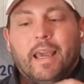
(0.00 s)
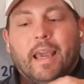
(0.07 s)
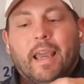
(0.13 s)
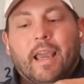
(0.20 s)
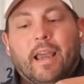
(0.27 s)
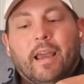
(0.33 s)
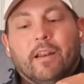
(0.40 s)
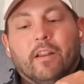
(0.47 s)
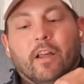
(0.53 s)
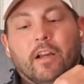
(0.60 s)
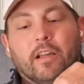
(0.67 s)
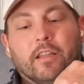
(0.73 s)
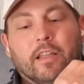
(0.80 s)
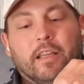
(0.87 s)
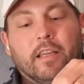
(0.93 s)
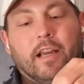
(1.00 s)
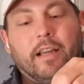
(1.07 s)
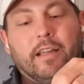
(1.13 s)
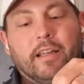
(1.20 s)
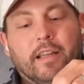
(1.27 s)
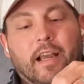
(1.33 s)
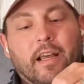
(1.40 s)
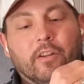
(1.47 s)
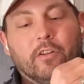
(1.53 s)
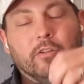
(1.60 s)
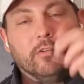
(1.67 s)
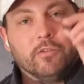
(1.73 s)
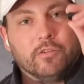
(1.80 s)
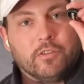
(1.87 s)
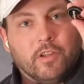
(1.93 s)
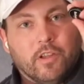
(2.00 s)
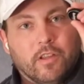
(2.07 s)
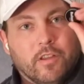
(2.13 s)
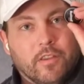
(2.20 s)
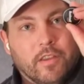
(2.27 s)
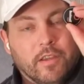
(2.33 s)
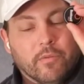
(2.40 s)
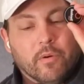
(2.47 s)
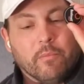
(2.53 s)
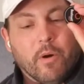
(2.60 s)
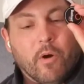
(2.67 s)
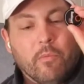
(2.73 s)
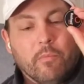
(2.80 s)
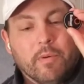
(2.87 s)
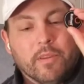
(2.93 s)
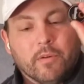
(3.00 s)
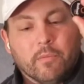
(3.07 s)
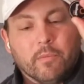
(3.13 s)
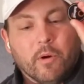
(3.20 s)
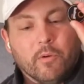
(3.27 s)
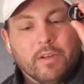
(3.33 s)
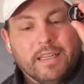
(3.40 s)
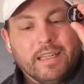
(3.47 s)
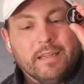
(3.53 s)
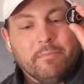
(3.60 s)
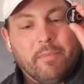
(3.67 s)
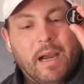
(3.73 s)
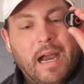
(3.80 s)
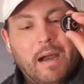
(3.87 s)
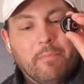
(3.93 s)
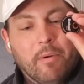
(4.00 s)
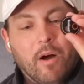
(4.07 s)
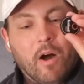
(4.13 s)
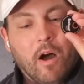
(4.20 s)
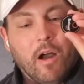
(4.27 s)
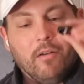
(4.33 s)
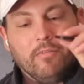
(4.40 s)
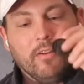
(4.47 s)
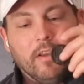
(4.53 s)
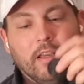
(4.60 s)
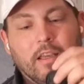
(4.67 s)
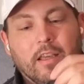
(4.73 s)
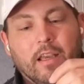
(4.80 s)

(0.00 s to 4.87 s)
and luckily I did not lose the remote, but the remote did pop off.